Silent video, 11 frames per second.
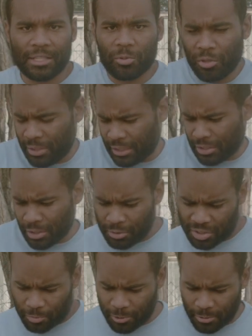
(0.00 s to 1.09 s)
That's when you get to know
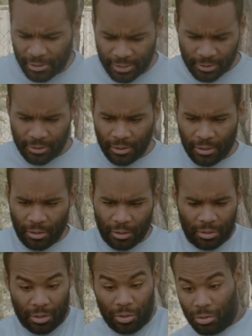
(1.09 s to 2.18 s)
someone, right?
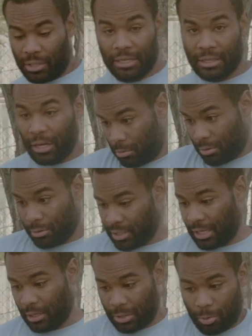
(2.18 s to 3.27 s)
Oh, you don't like that? Well,
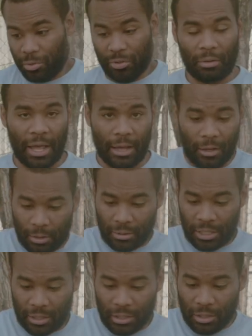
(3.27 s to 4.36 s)
okay, I won't do that.
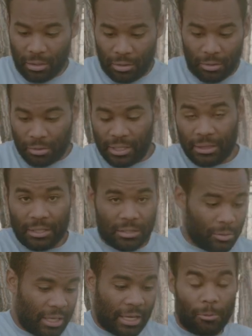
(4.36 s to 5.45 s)
Okay, you don't like this?
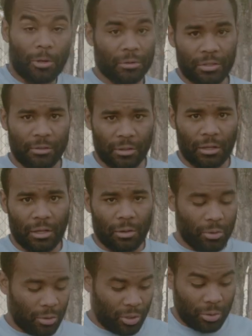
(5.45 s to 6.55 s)
Okay, I won't do
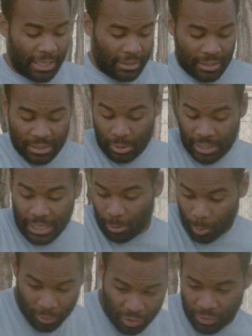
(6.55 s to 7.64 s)
or you like this? Okay, I
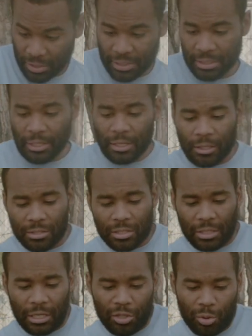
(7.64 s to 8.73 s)
will do this. You
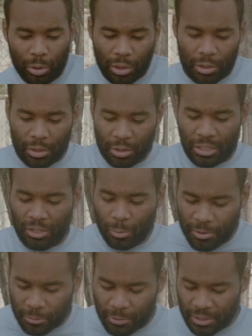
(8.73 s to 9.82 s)
see, and you learn and you
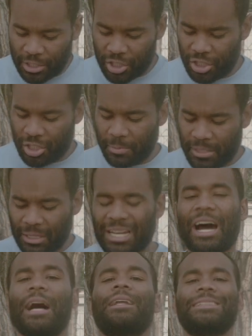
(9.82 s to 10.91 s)
build relationship. And
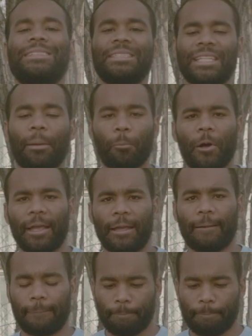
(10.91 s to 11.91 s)
God is the same way.